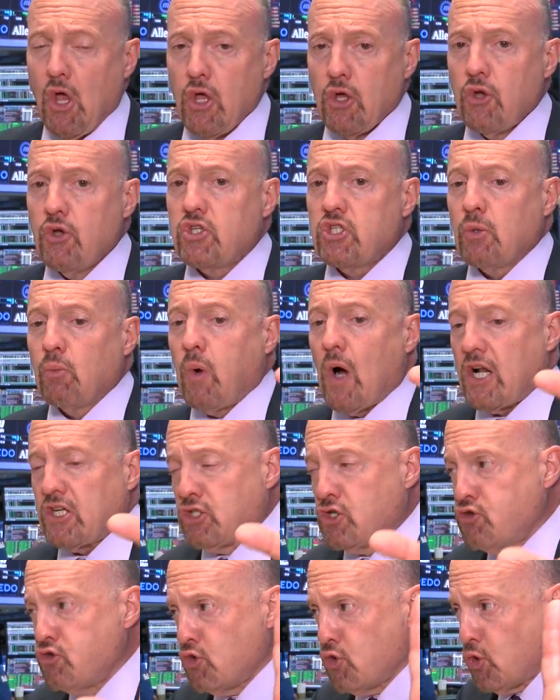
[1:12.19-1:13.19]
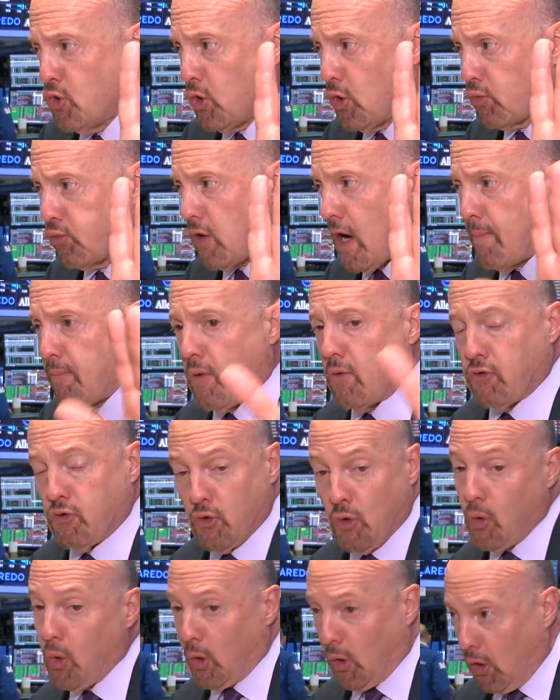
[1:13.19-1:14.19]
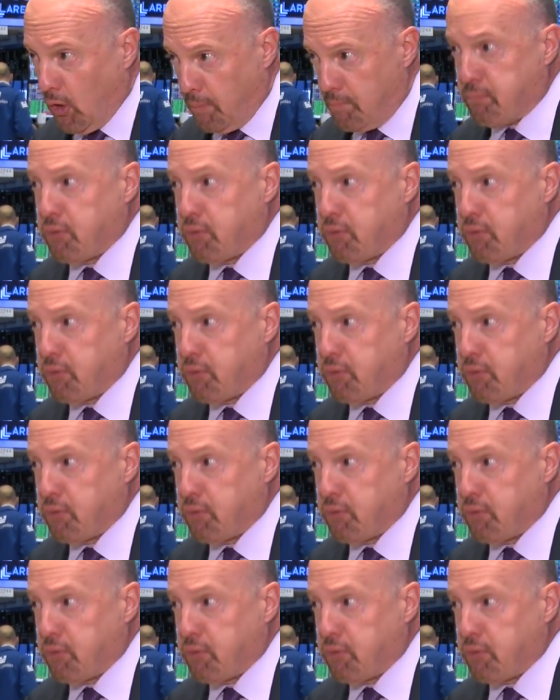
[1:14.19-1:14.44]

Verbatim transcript: You should watch Newell, Rub Newell